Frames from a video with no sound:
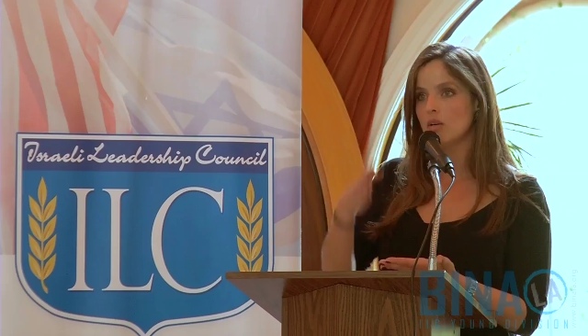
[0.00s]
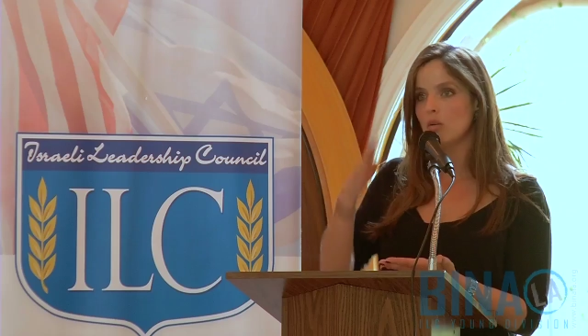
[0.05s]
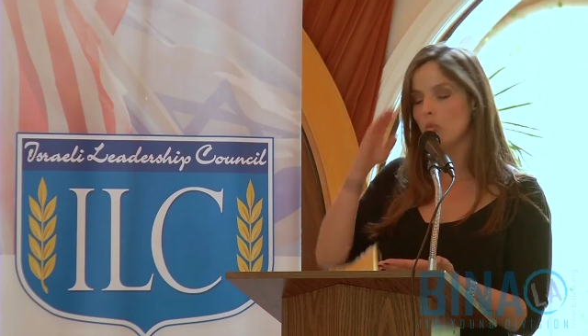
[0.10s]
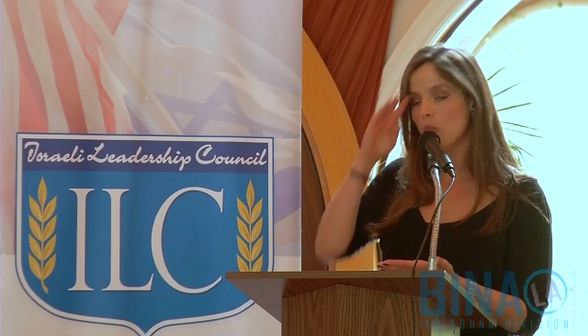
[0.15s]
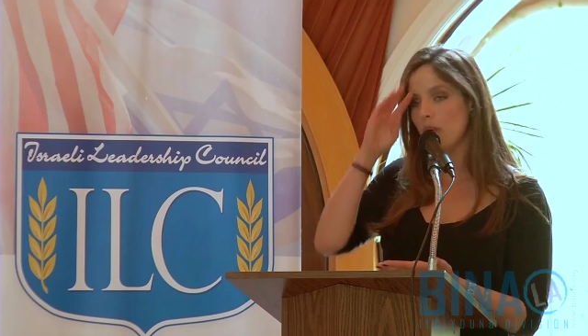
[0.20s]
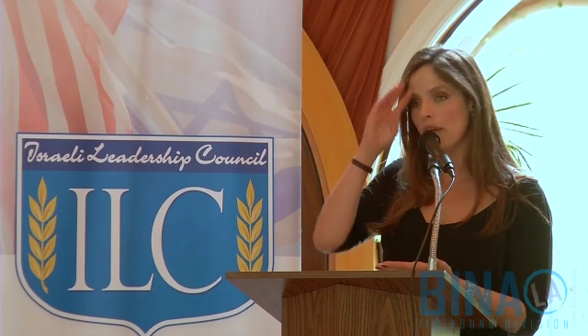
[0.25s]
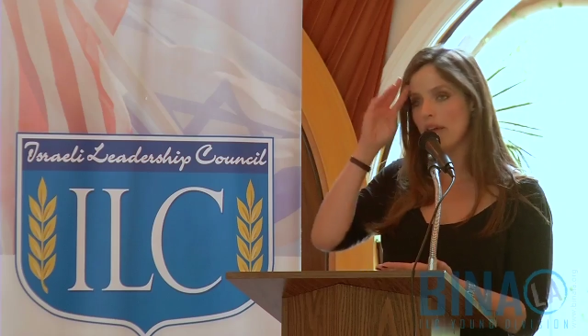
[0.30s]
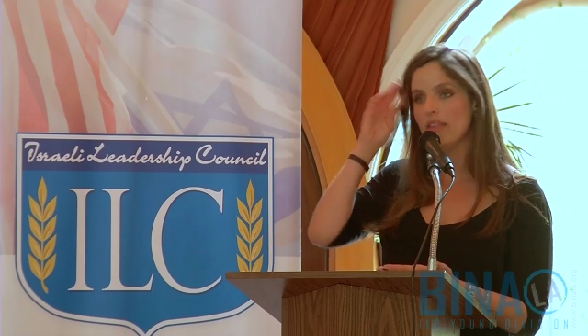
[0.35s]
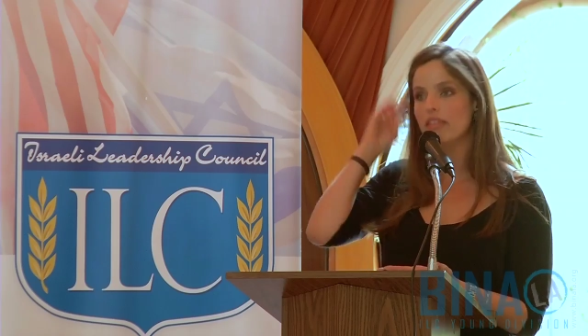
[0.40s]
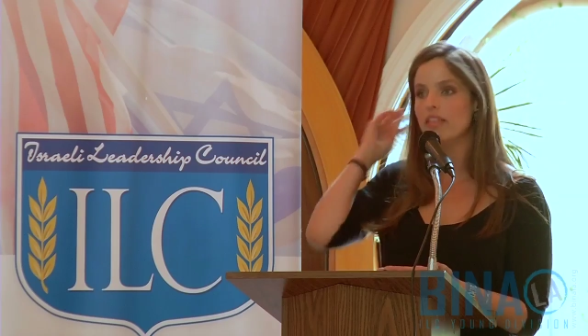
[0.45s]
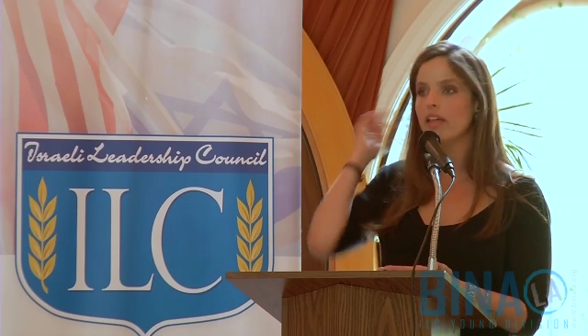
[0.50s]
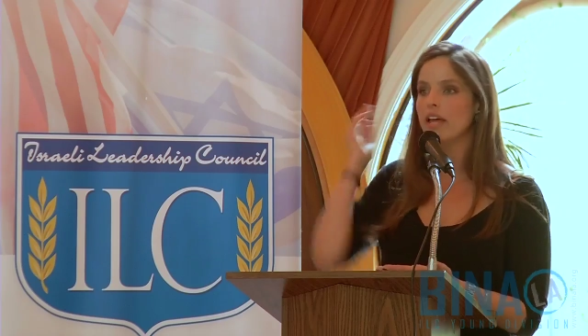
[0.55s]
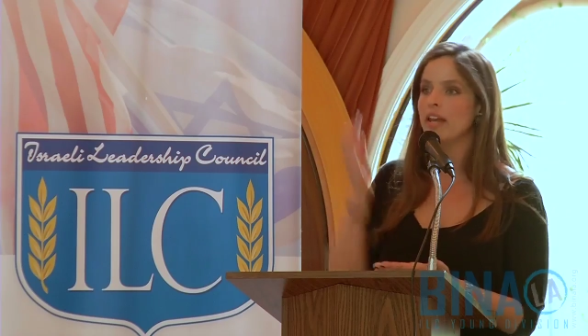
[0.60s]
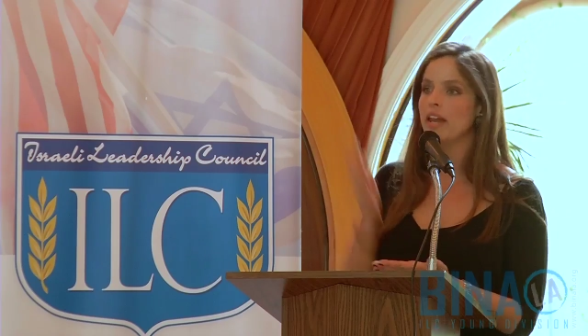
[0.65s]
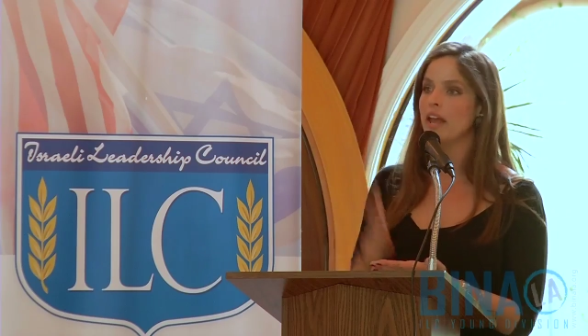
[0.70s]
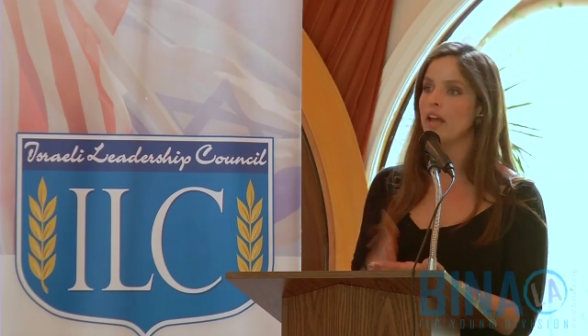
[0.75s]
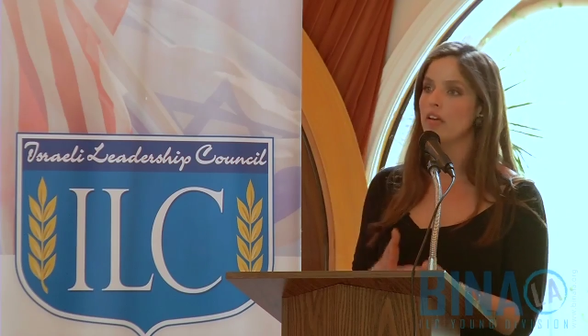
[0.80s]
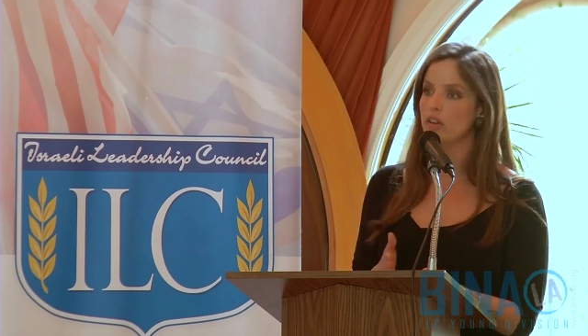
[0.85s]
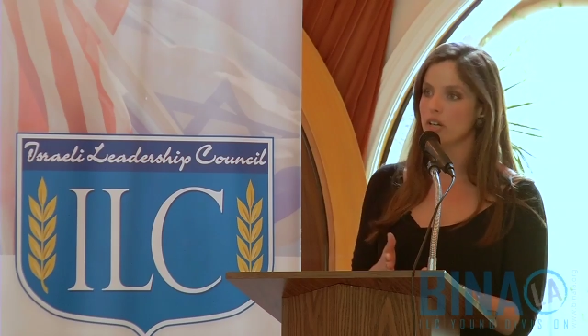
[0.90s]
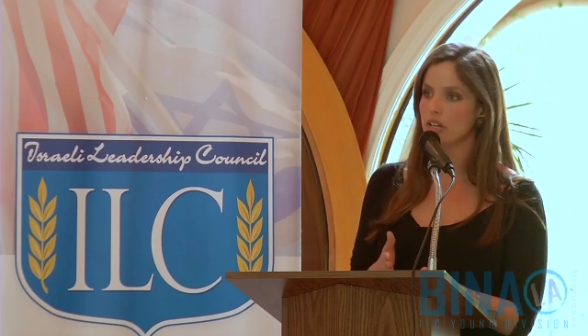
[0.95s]
with a
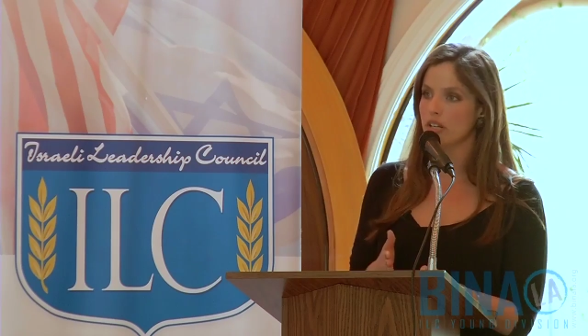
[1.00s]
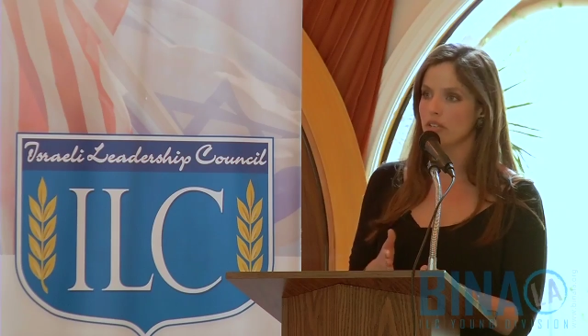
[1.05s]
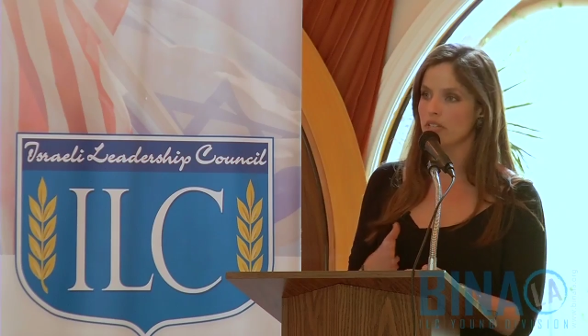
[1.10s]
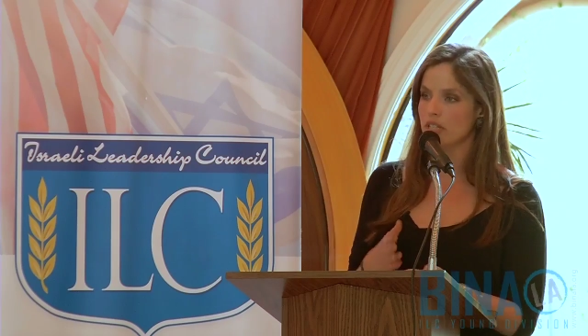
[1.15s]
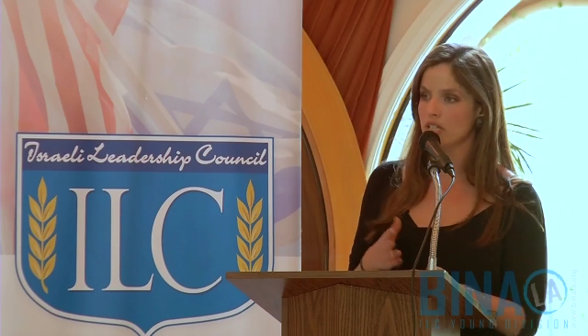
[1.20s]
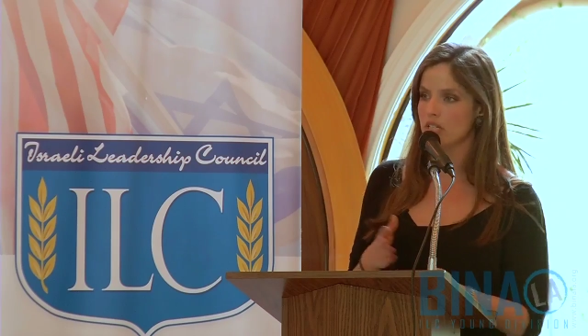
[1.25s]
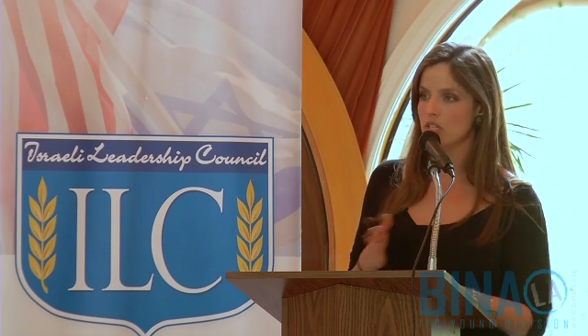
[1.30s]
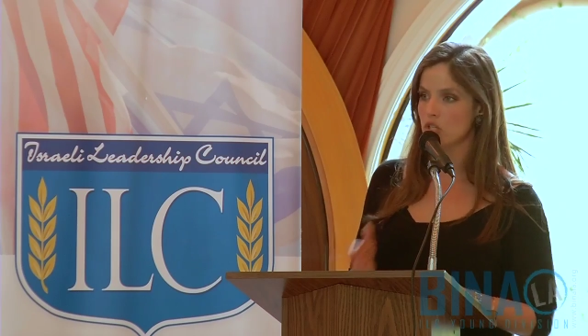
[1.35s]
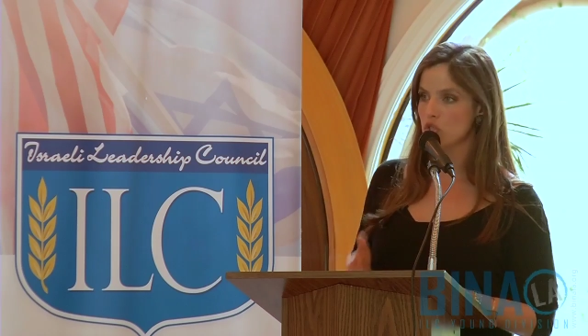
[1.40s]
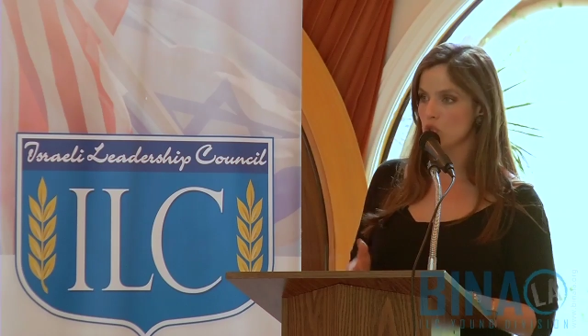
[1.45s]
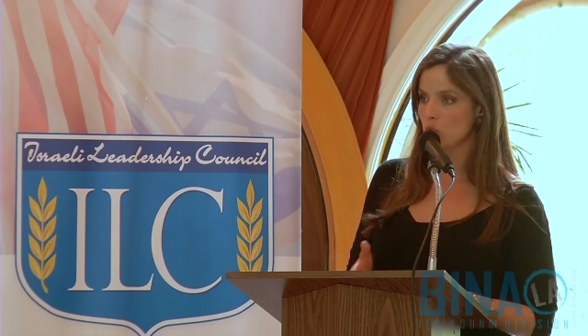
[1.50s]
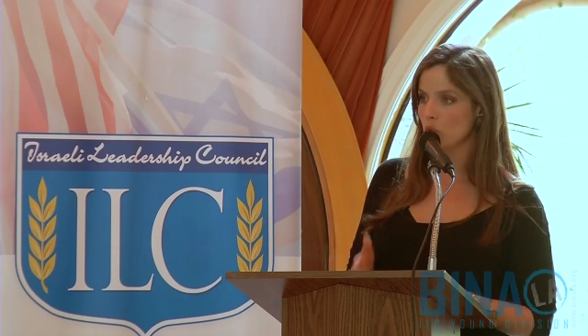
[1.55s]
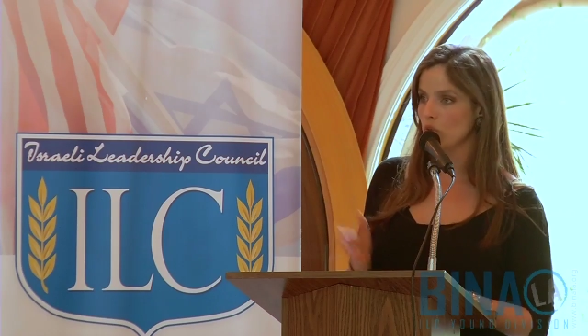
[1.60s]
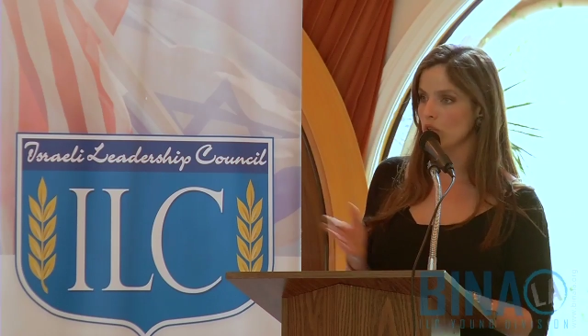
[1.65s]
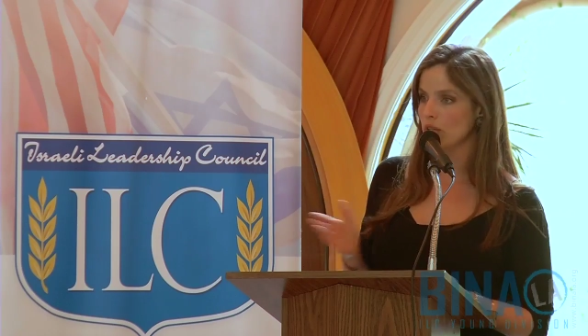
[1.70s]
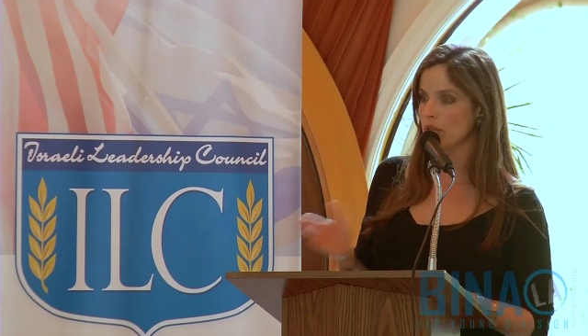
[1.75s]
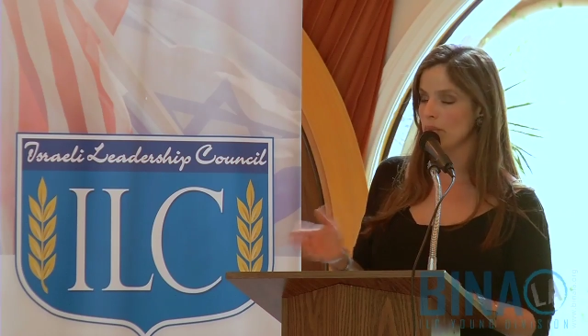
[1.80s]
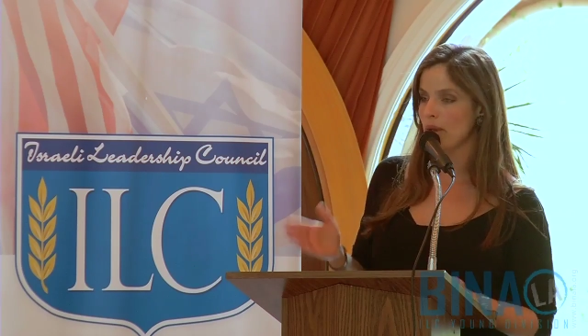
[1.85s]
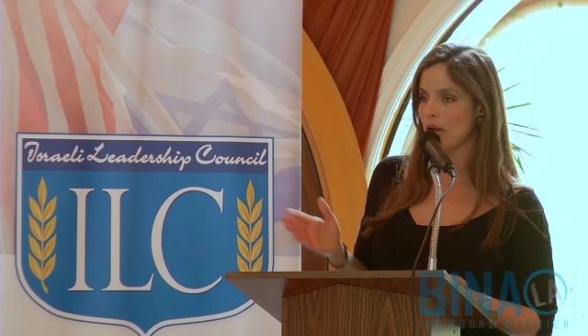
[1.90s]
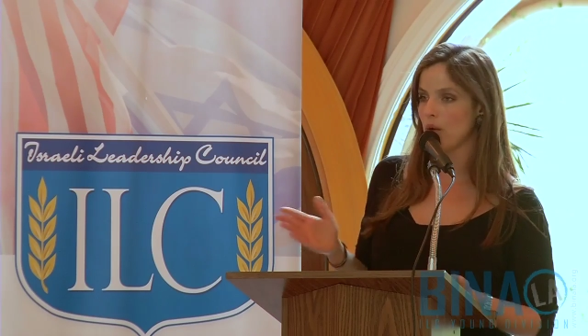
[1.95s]
narrative and a
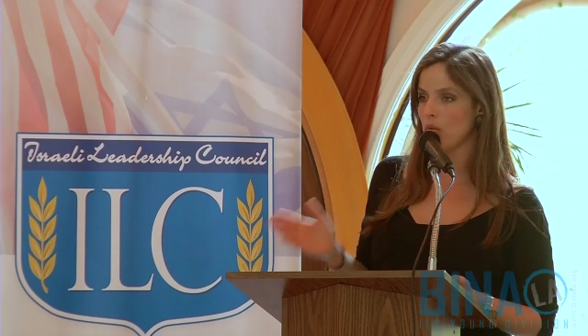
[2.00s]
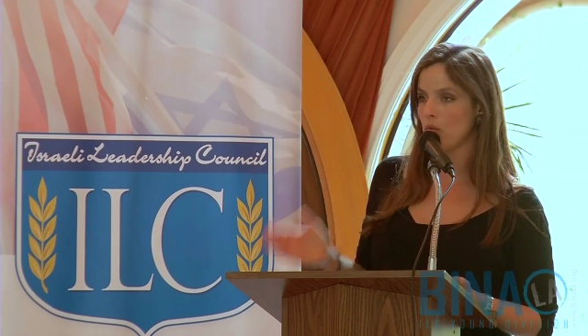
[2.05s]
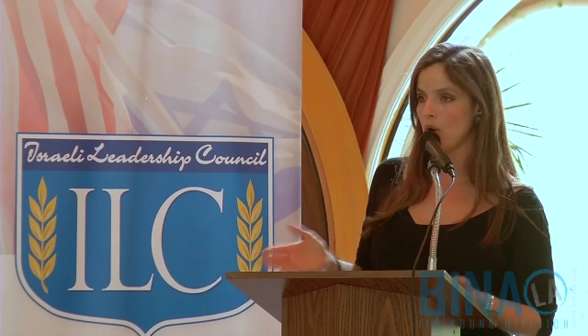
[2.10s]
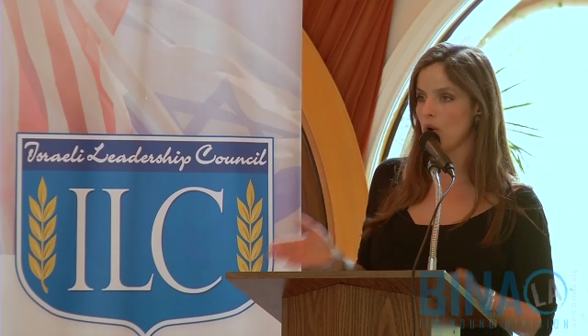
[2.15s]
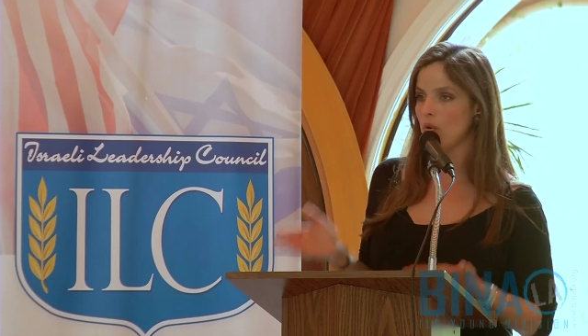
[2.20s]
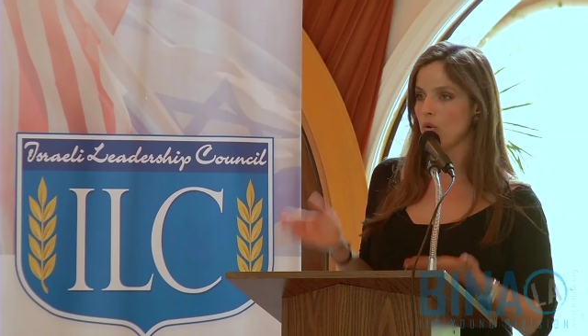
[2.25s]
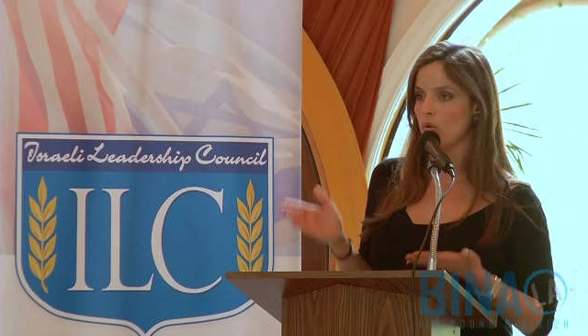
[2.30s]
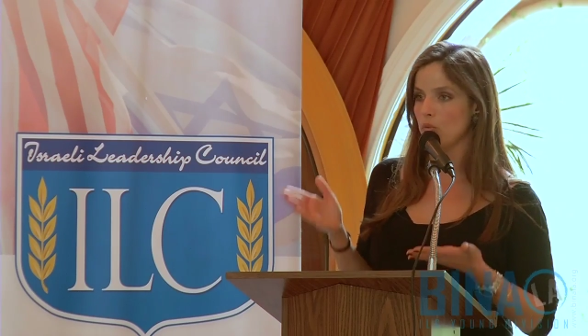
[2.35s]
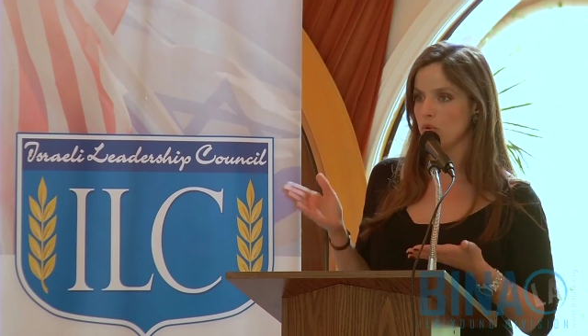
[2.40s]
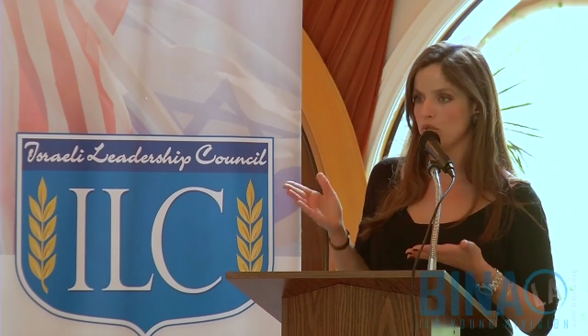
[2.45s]
story about what